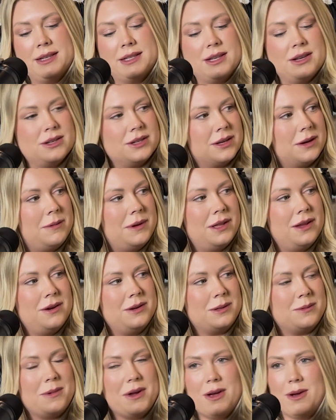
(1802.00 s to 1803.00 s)
and there's going to be lows,
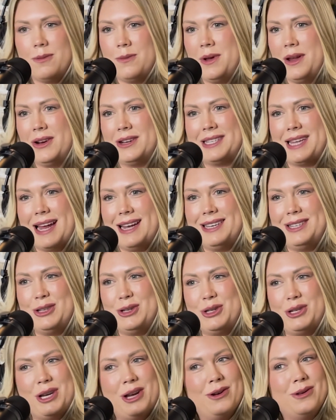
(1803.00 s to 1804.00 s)
and we are excited to
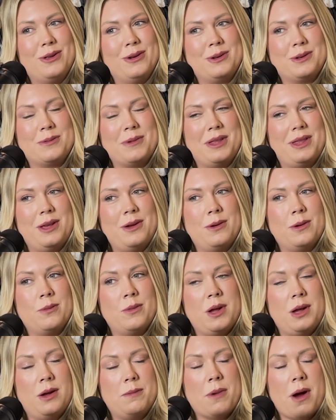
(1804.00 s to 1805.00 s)
share those with you, and
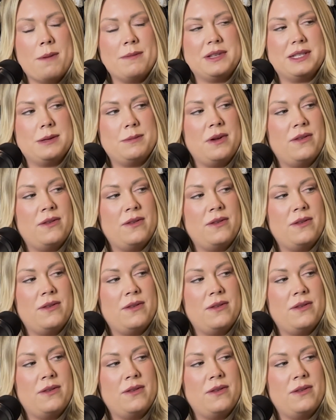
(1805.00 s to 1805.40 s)
we promise to be